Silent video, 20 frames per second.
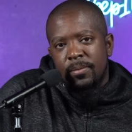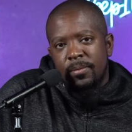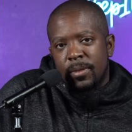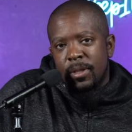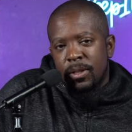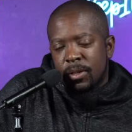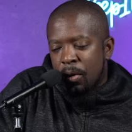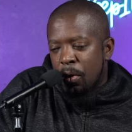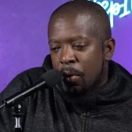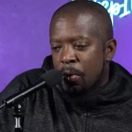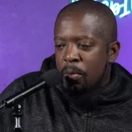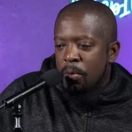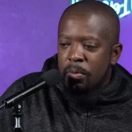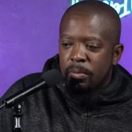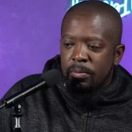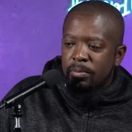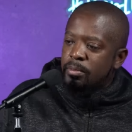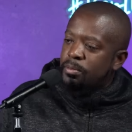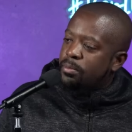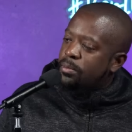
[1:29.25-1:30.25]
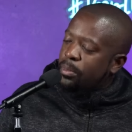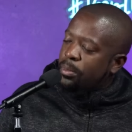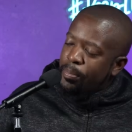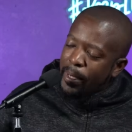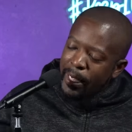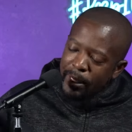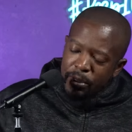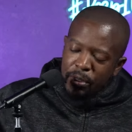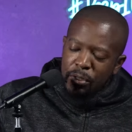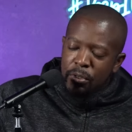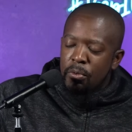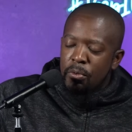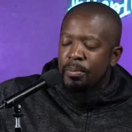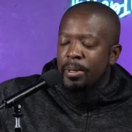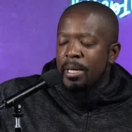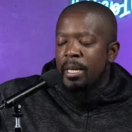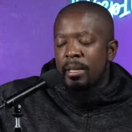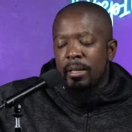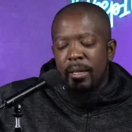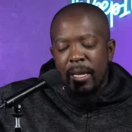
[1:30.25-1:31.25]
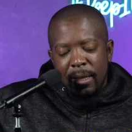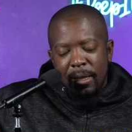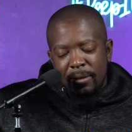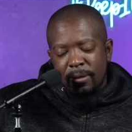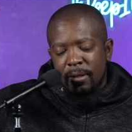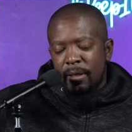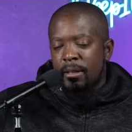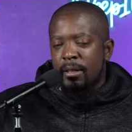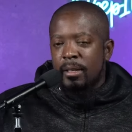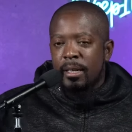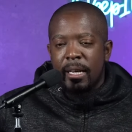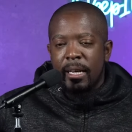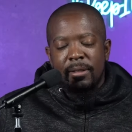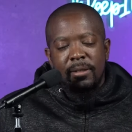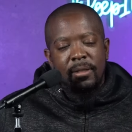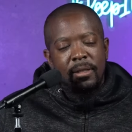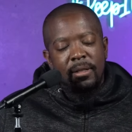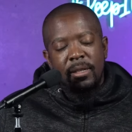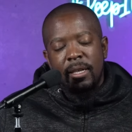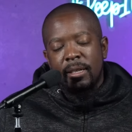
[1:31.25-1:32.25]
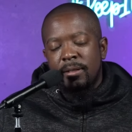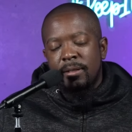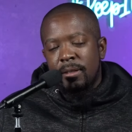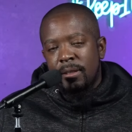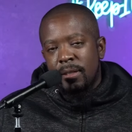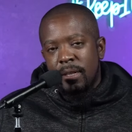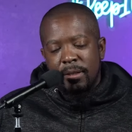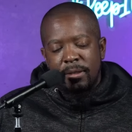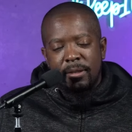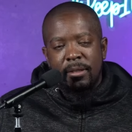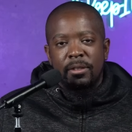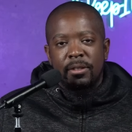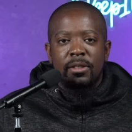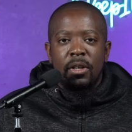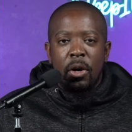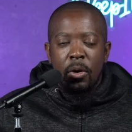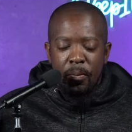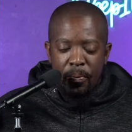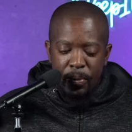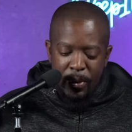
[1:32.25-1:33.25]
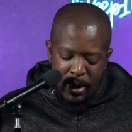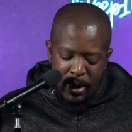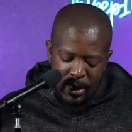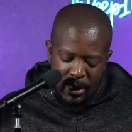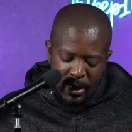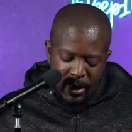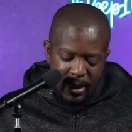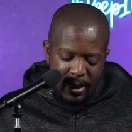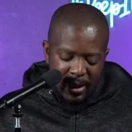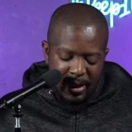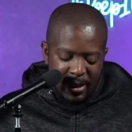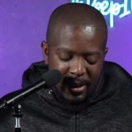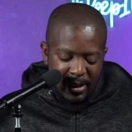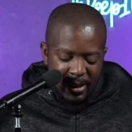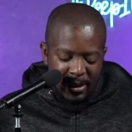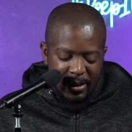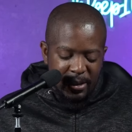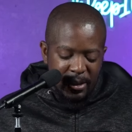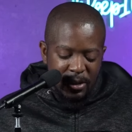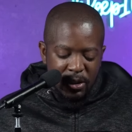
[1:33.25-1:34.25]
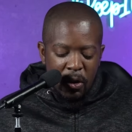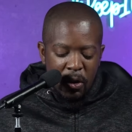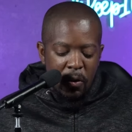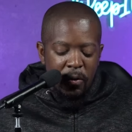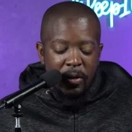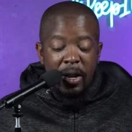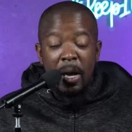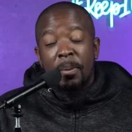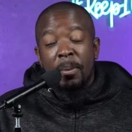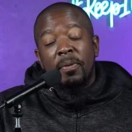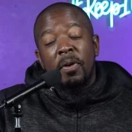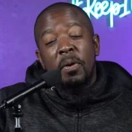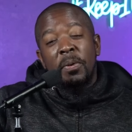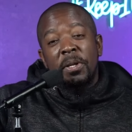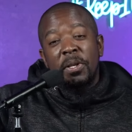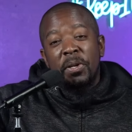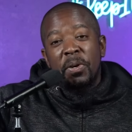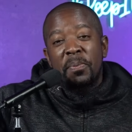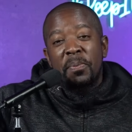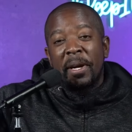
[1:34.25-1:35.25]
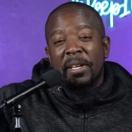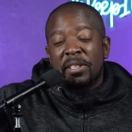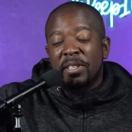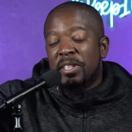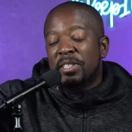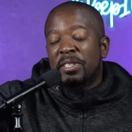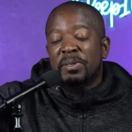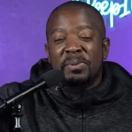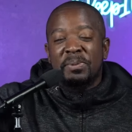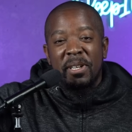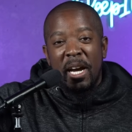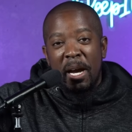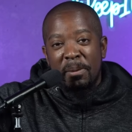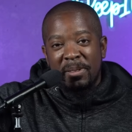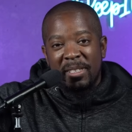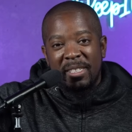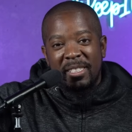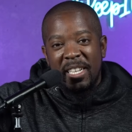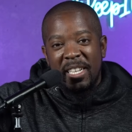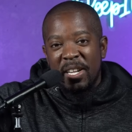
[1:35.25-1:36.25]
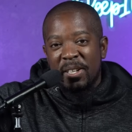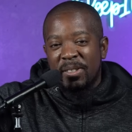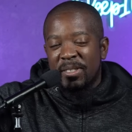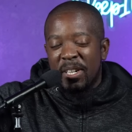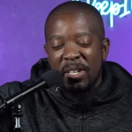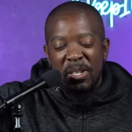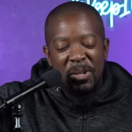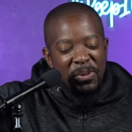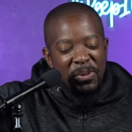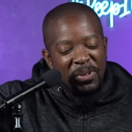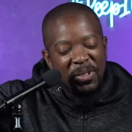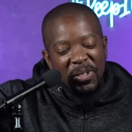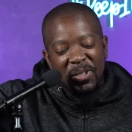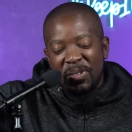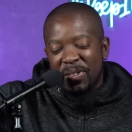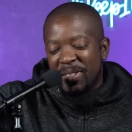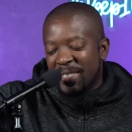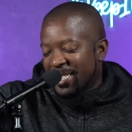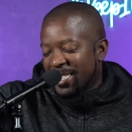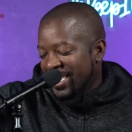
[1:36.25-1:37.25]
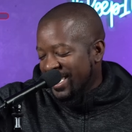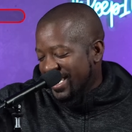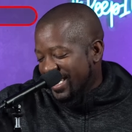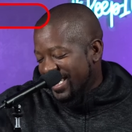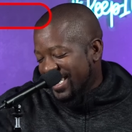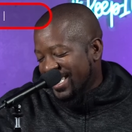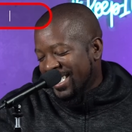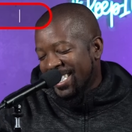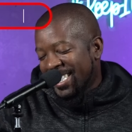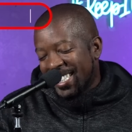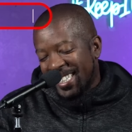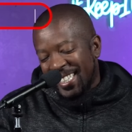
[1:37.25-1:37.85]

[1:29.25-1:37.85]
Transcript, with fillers: So best QB, the next tier, the next tier, the next tier, the next tier. So uh, let's just go over that. Before we do, make sure you subscribe to the channel. Turn on notifications.